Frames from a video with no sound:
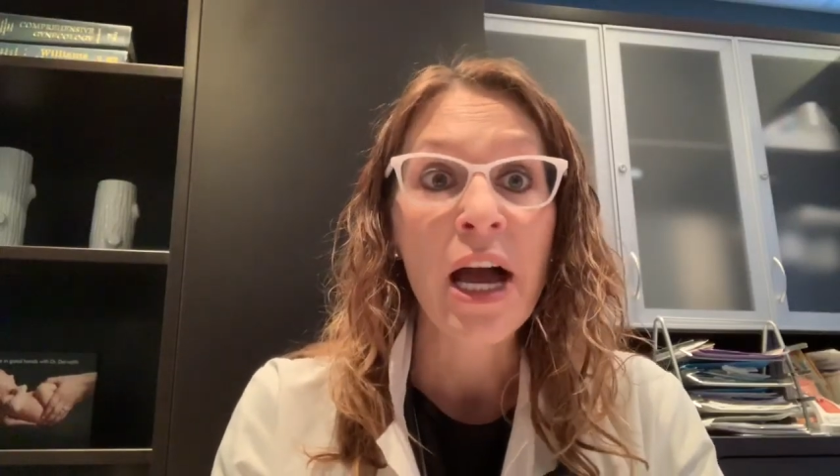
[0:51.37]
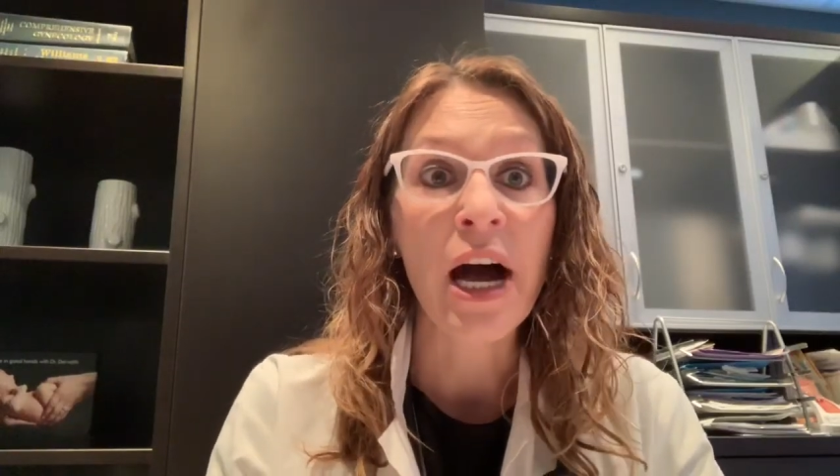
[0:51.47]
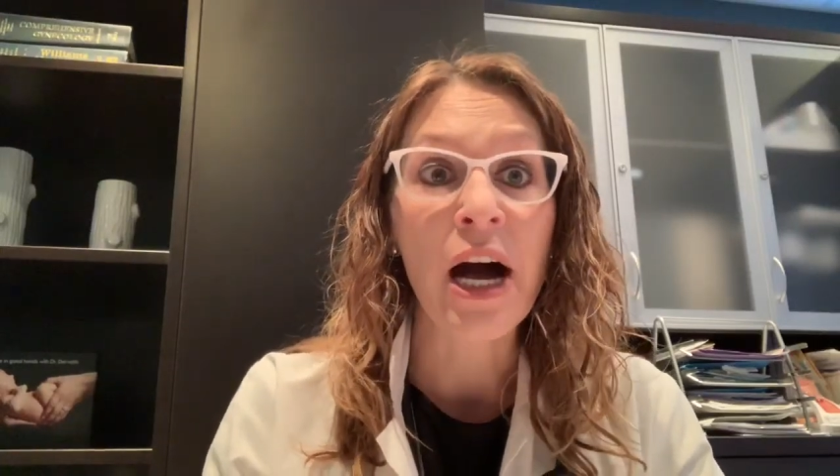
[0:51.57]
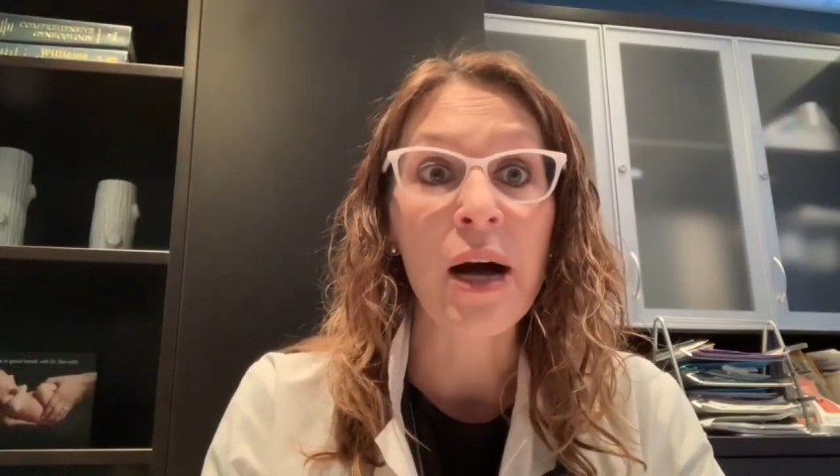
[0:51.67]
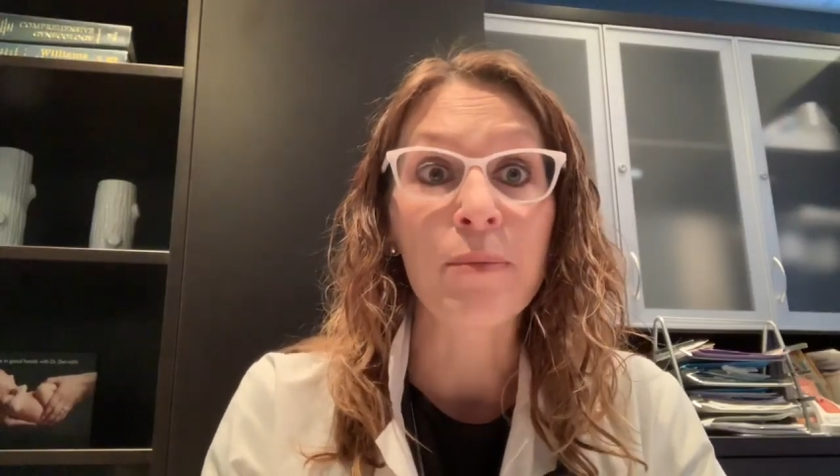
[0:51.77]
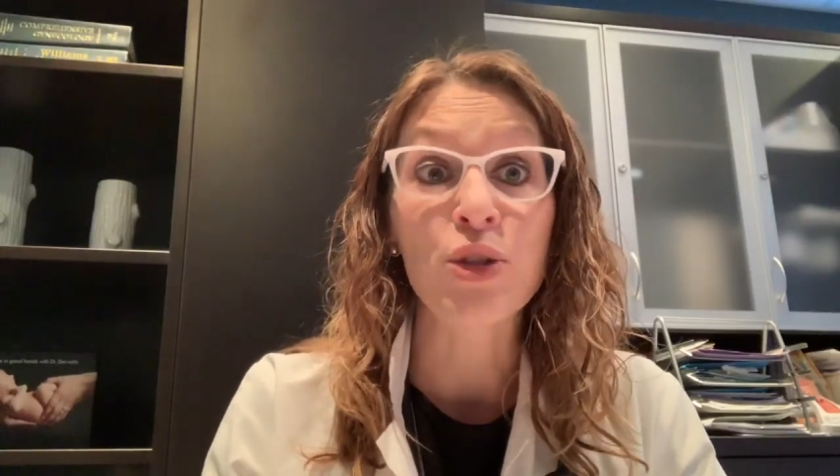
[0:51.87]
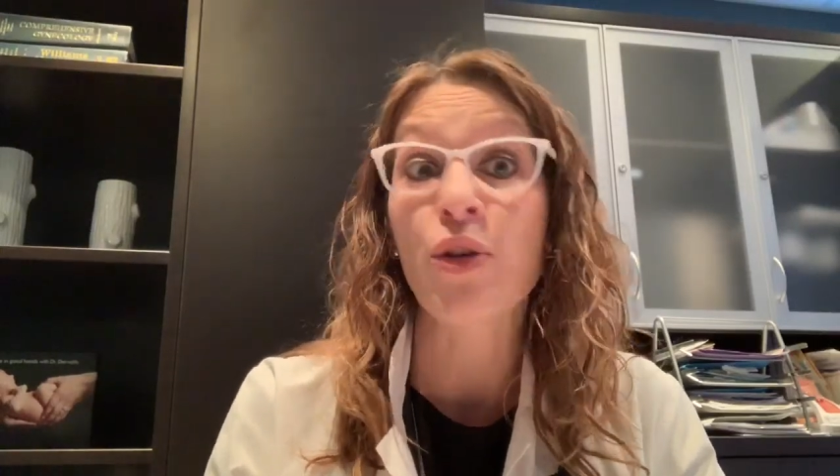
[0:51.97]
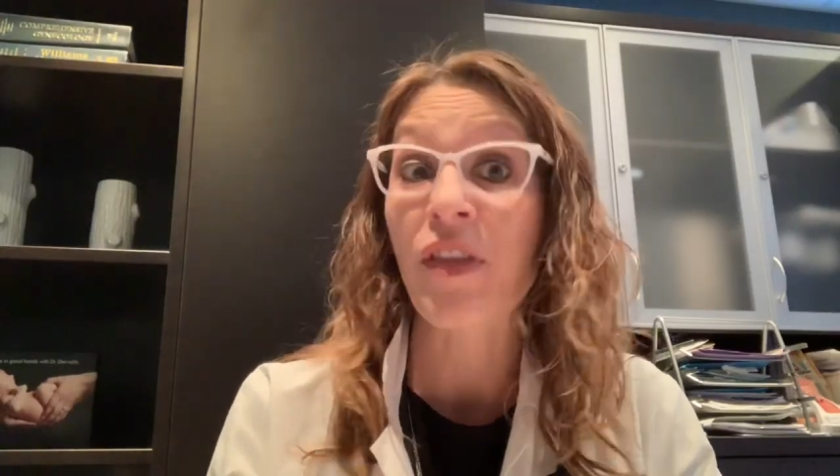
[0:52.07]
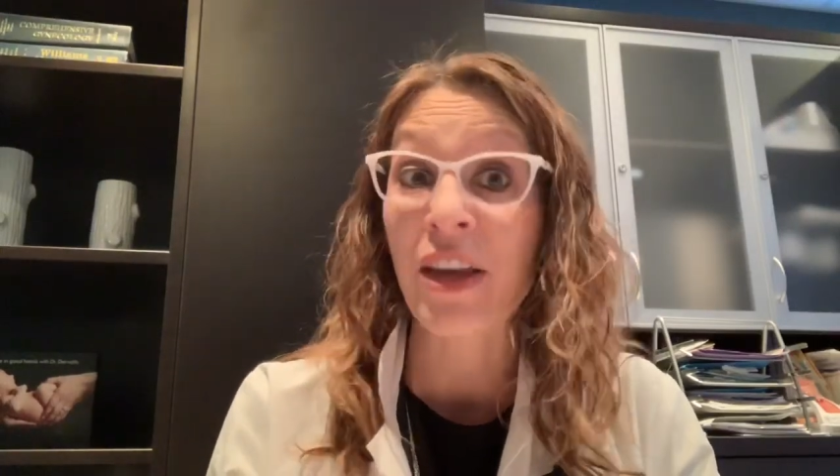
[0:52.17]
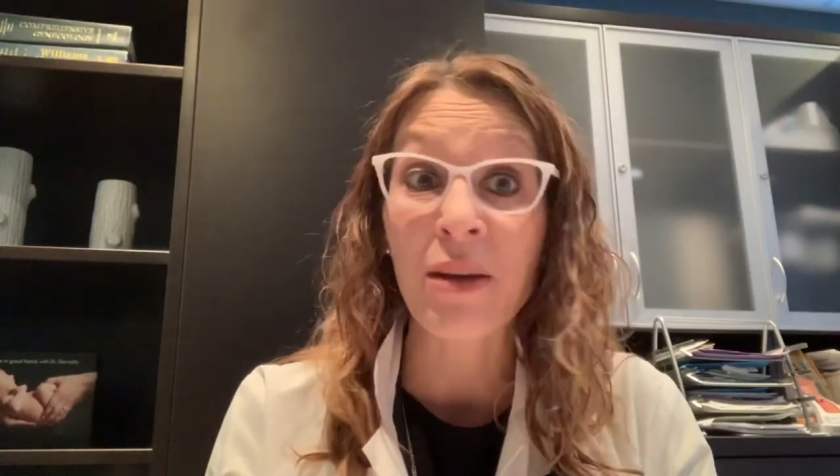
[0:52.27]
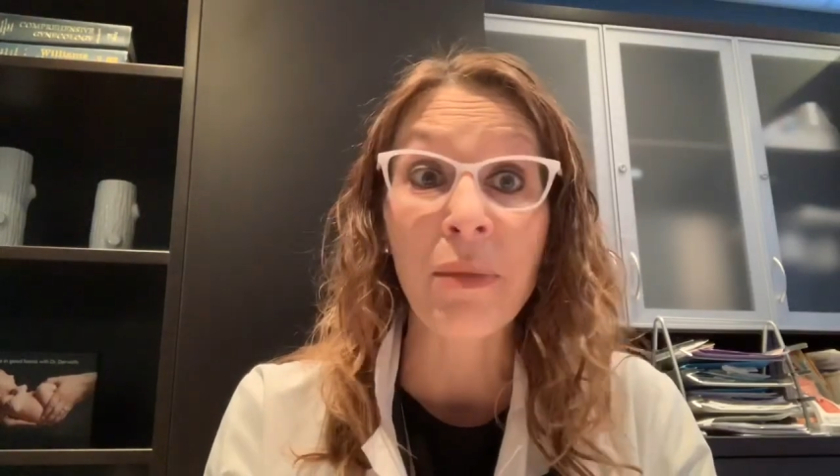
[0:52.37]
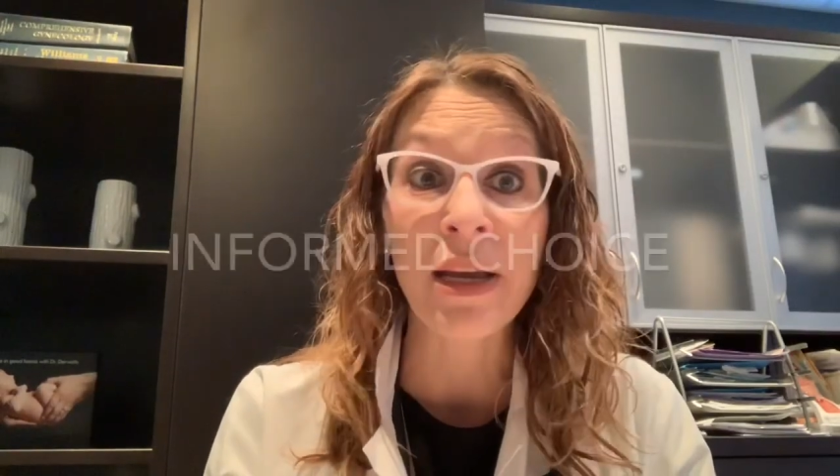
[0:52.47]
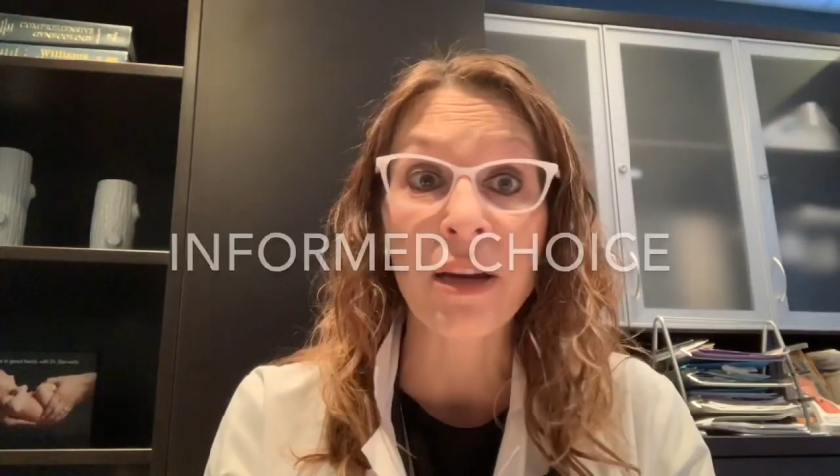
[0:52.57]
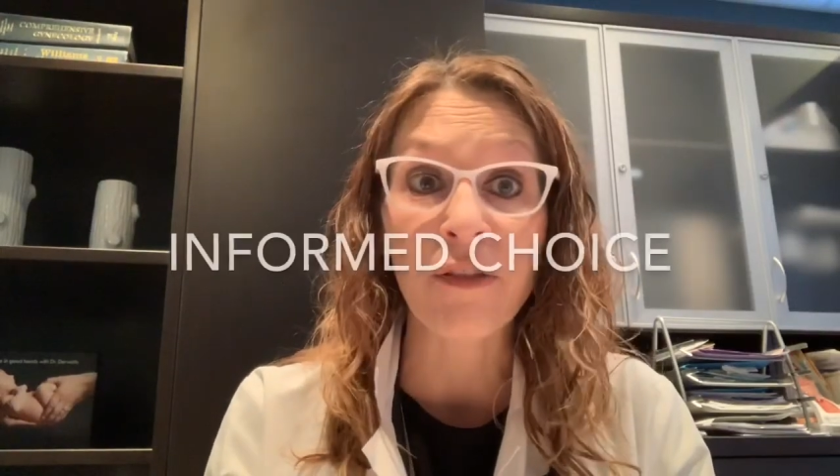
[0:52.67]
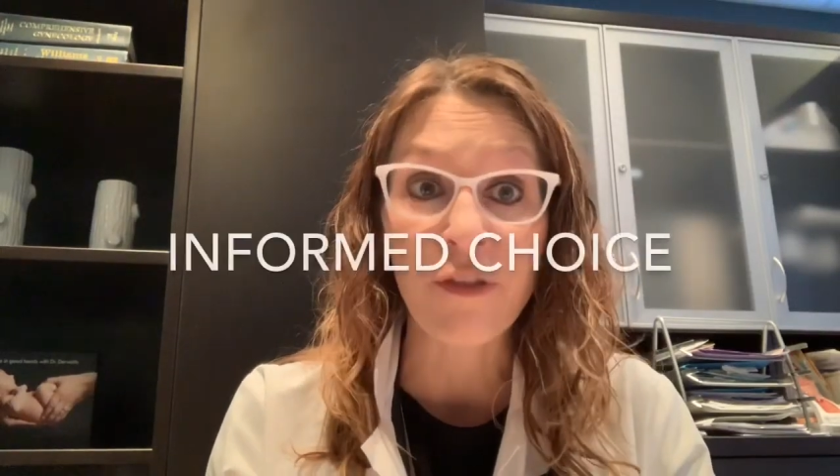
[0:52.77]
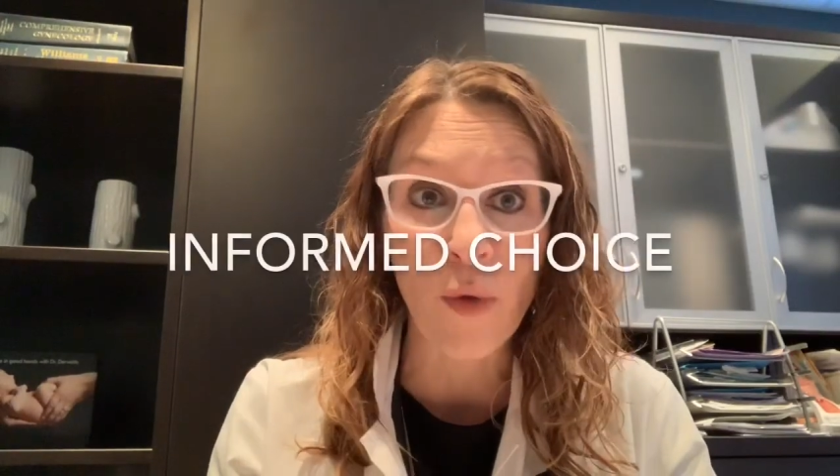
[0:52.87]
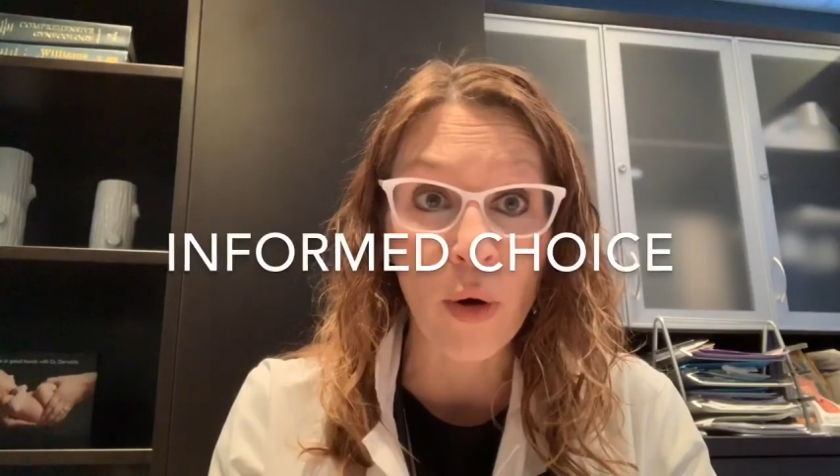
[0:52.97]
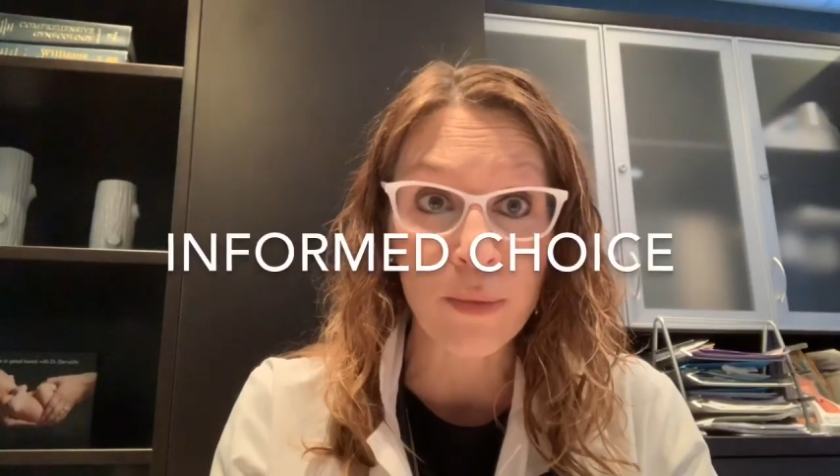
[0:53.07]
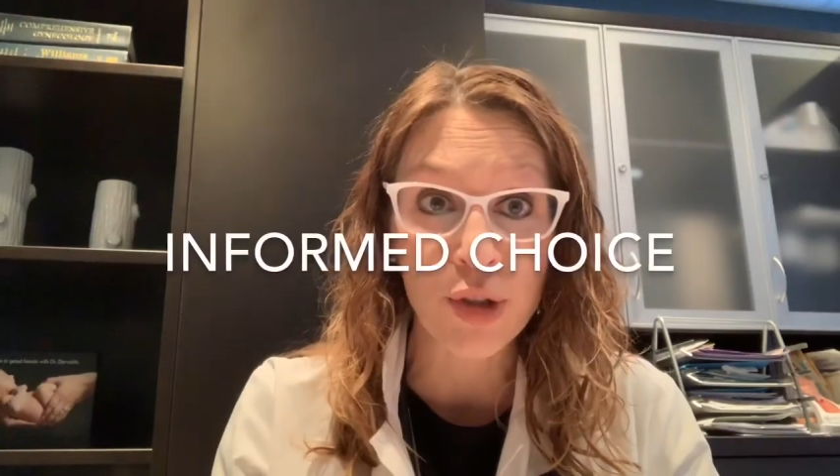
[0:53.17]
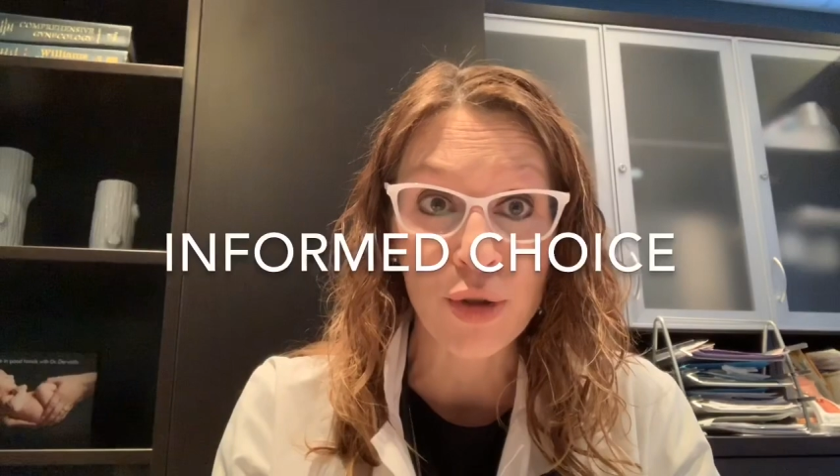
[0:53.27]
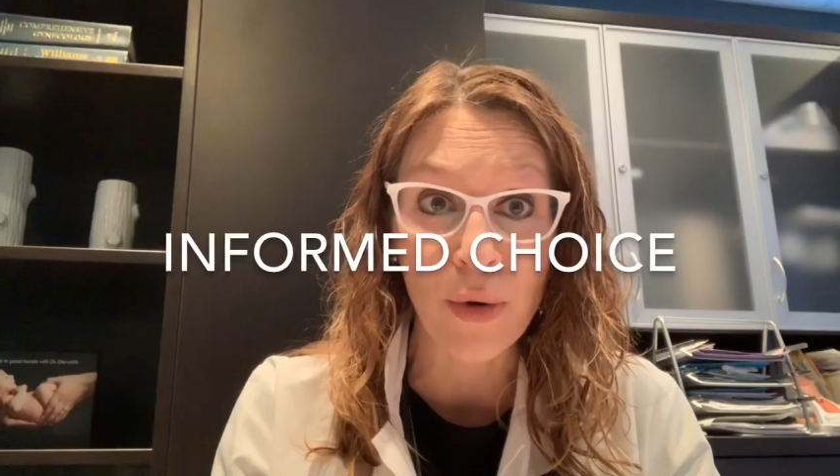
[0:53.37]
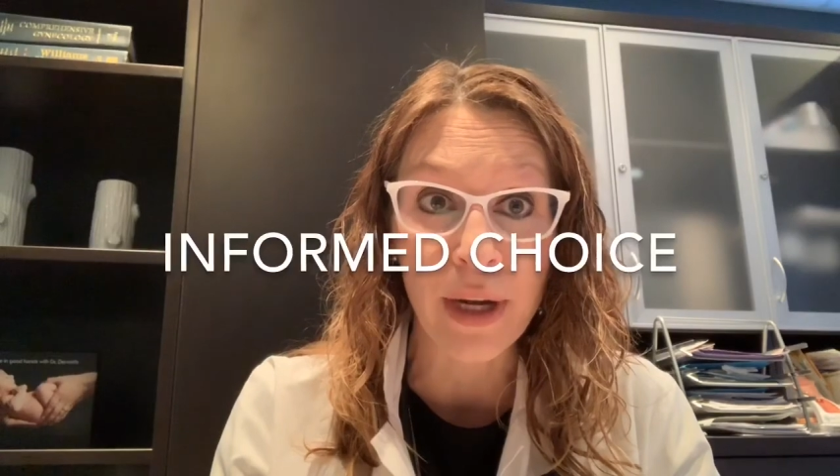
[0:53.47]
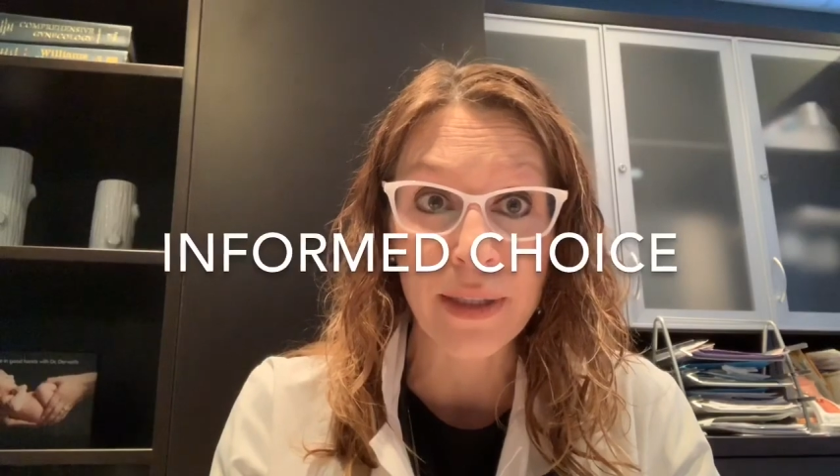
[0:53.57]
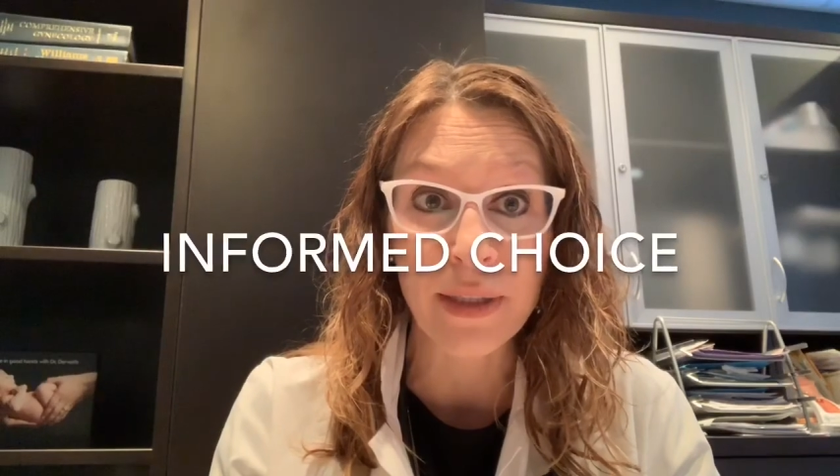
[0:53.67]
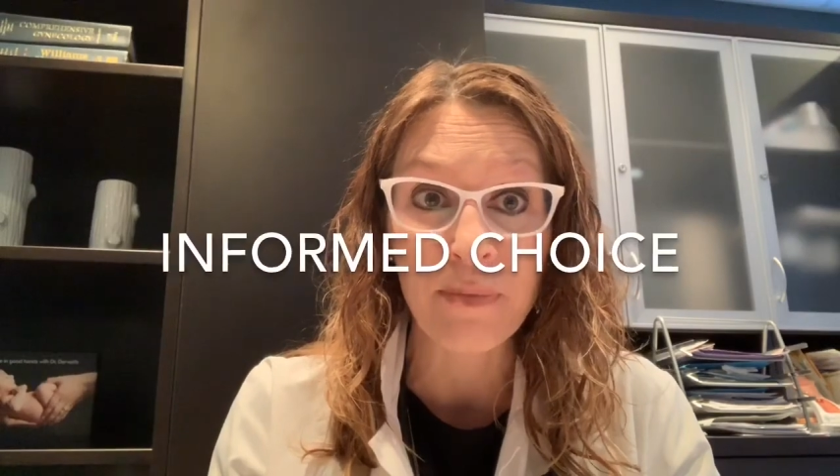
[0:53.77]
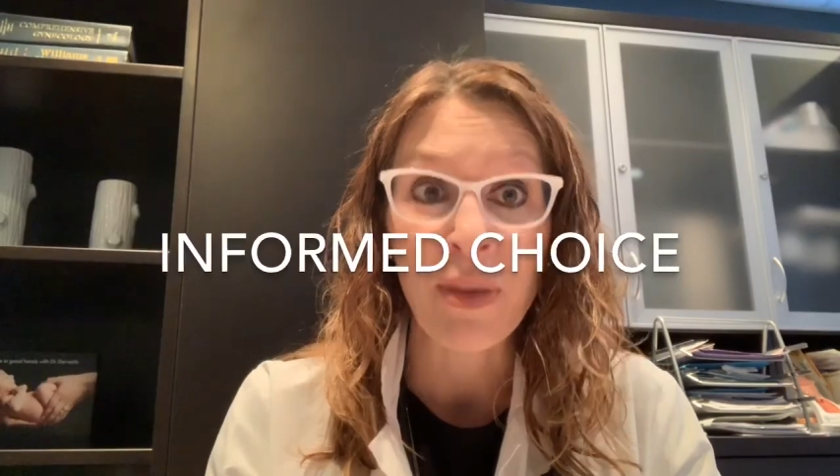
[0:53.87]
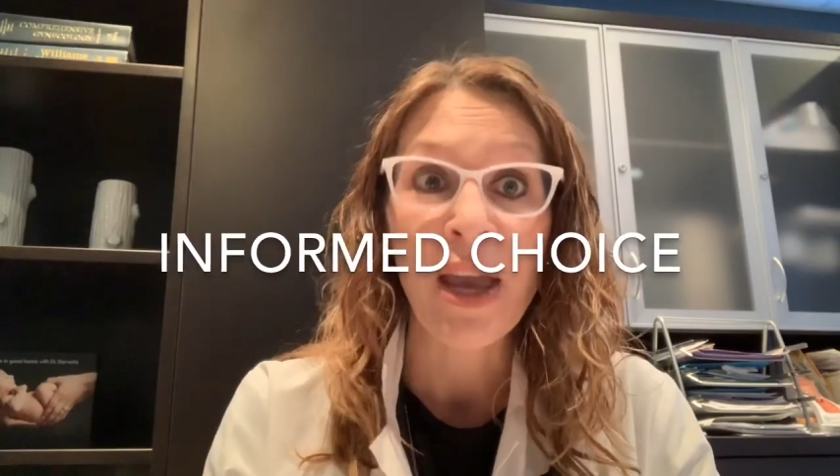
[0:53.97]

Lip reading: so that they can make an informed choice.